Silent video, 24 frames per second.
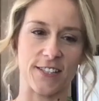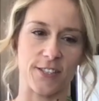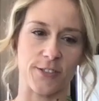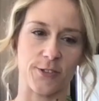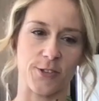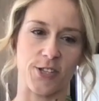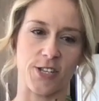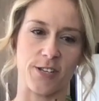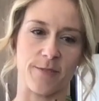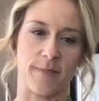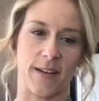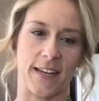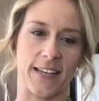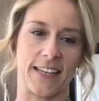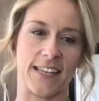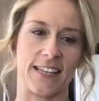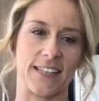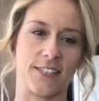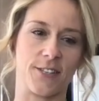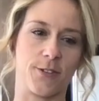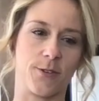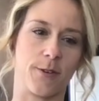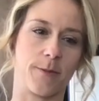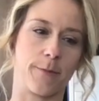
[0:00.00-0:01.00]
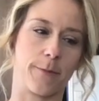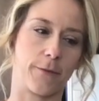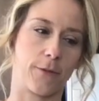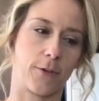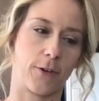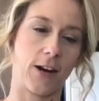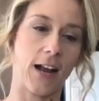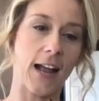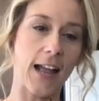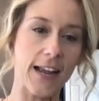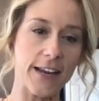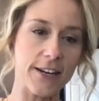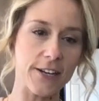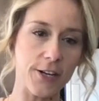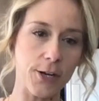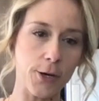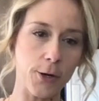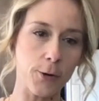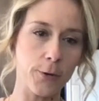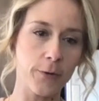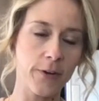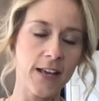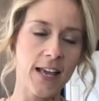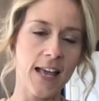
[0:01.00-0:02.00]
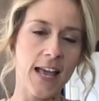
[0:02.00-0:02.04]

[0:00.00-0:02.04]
so she might get to it before I do.